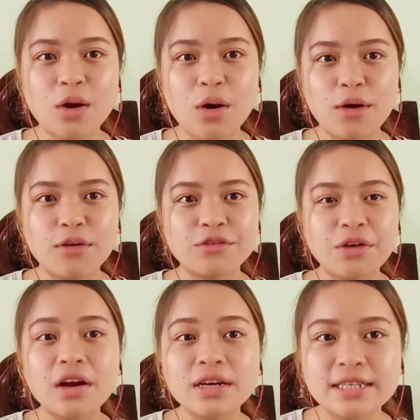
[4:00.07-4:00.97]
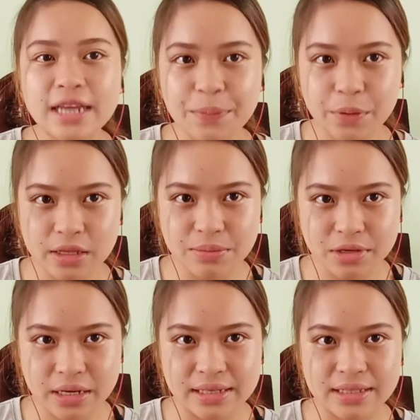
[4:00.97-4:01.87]
of RNA
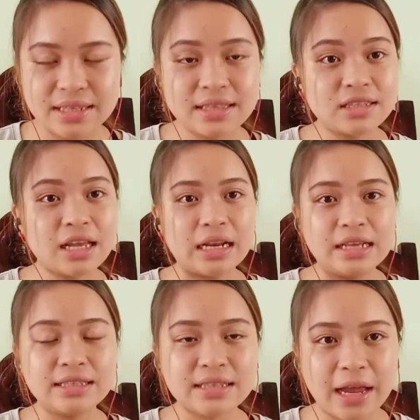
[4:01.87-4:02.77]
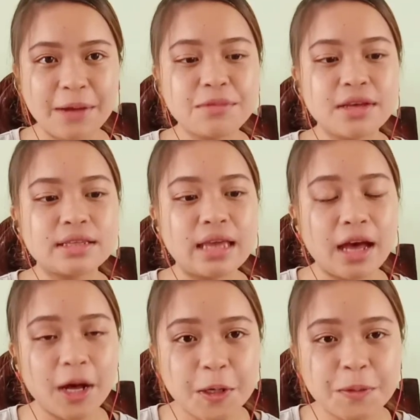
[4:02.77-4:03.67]
polymerase. It is an enzyme that
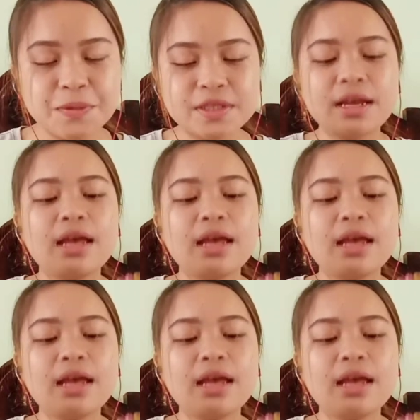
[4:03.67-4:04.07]
helps